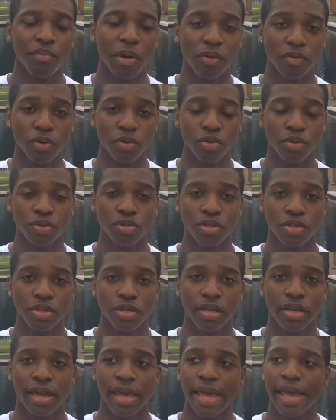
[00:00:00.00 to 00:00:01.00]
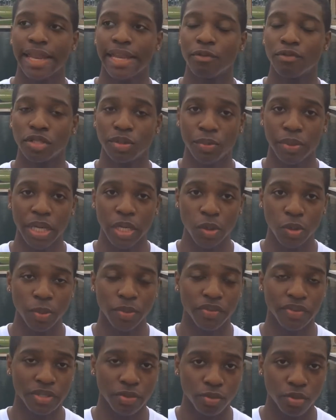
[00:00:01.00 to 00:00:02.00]
my recruiter, and there was a big
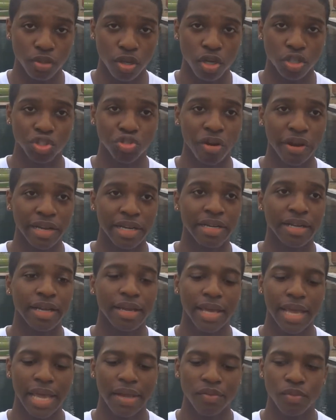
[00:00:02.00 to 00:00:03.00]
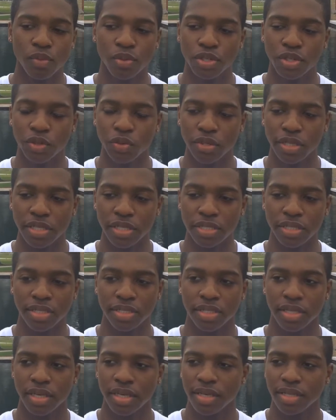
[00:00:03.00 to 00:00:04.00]
group of us who was all training, and we would do
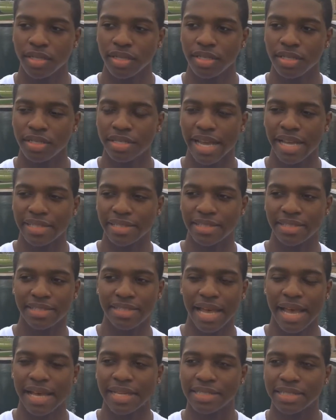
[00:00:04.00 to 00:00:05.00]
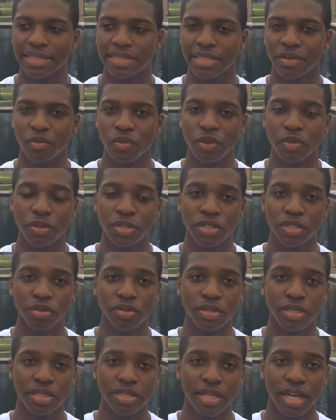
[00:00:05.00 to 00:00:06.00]
these exercises, and we would
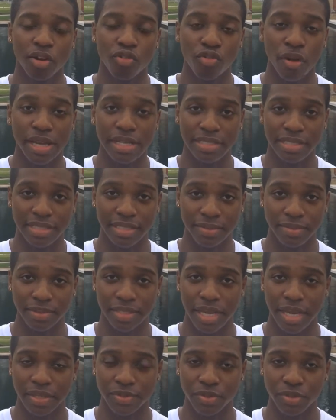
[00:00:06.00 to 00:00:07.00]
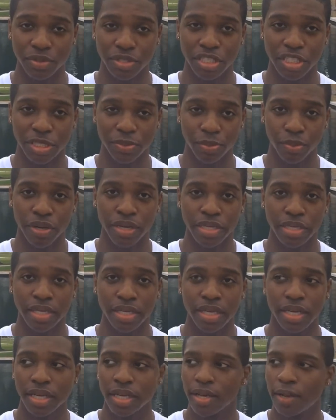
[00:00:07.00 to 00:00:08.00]
do these races sometimes. We would just sprint,
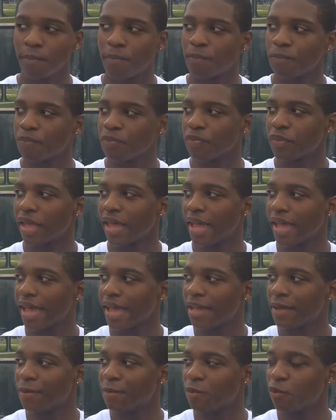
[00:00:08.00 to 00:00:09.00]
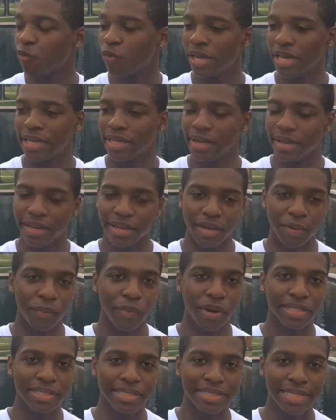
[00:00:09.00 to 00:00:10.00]
and we had done it a
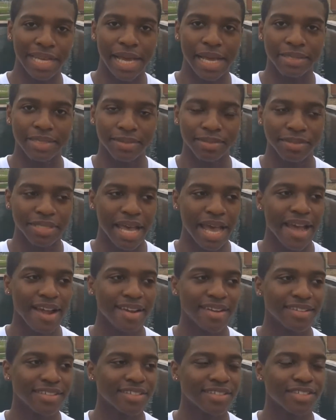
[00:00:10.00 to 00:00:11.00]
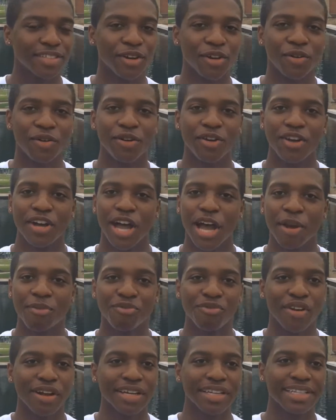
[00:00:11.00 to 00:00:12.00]
bunch of times. I'm tired, so
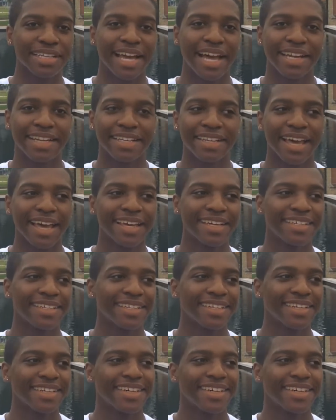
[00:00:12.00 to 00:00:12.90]
I'm running kind of like